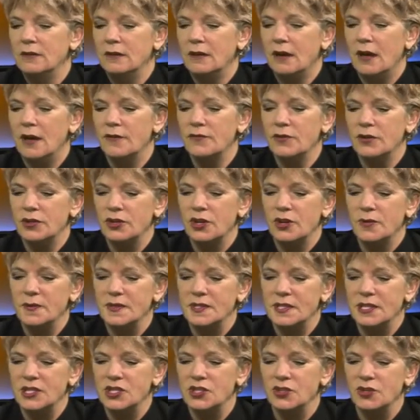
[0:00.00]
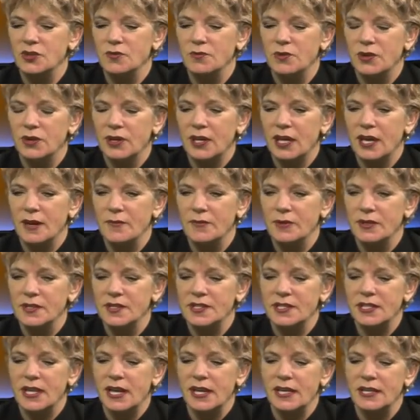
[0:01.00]
I've got no position on what Cameron
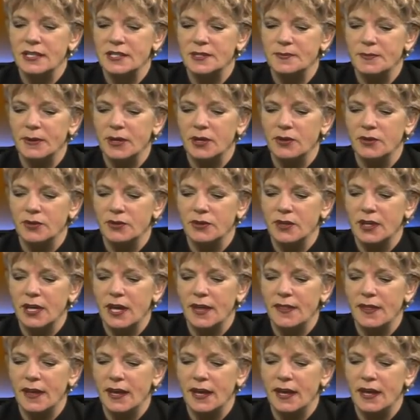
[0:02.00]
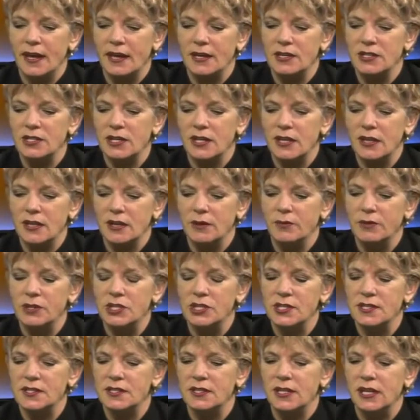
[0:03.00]
states, but on the other hand, I think we
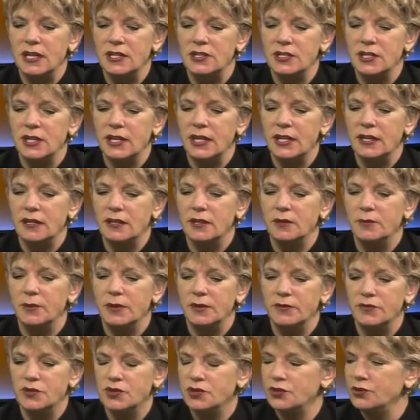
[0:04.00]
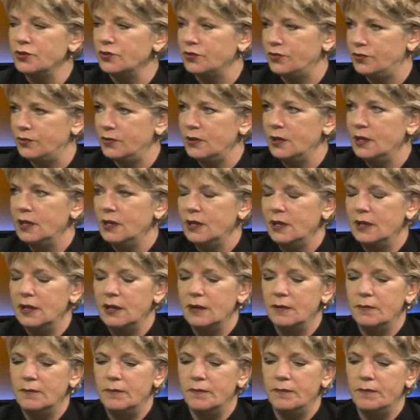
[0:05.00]
just need to let a little bit of truth
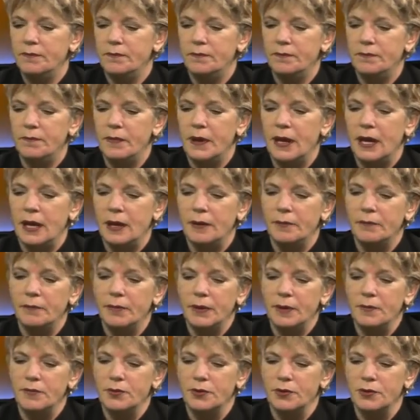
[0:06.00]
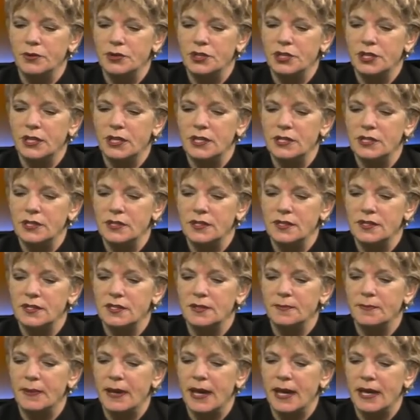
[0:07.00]
be brought into this
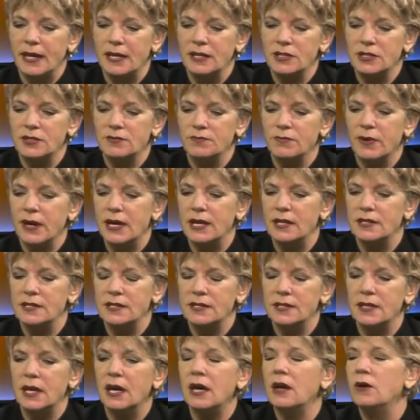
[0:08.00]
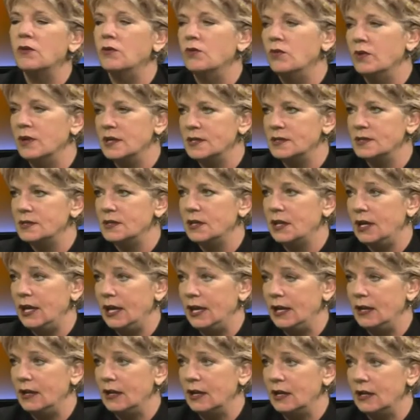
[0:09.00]
debate. Rates are always a
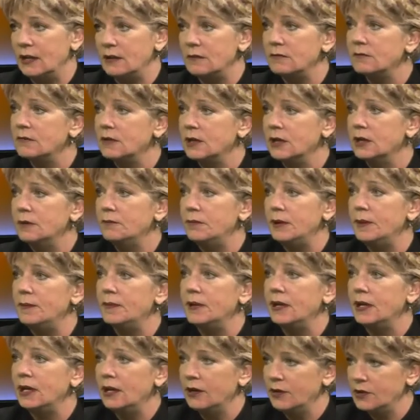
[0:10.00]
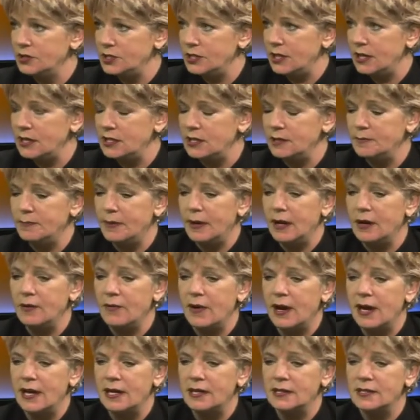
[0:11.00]
headline. People are irritated by
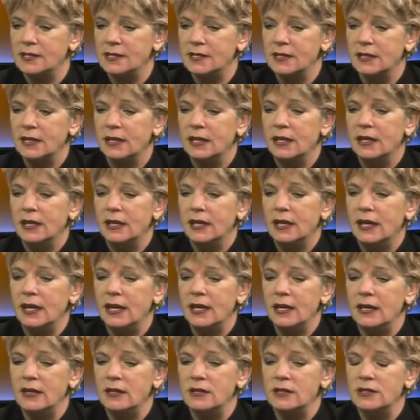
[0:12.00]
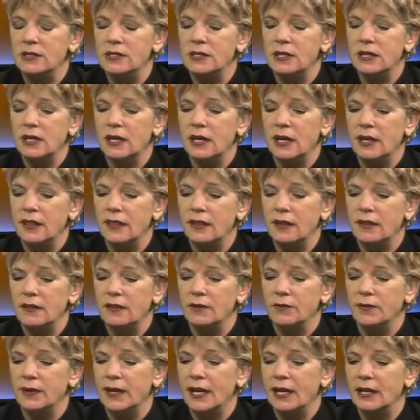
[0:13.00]
rates, and I think the
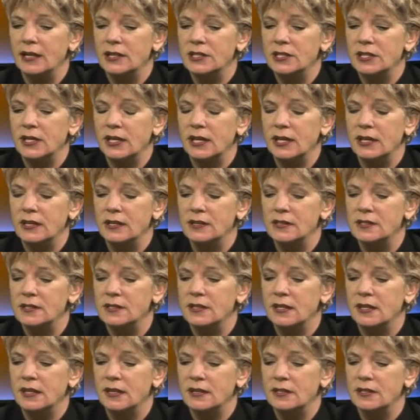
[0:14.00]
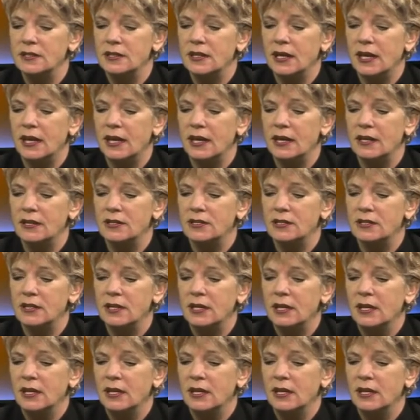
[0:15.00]
reality is that at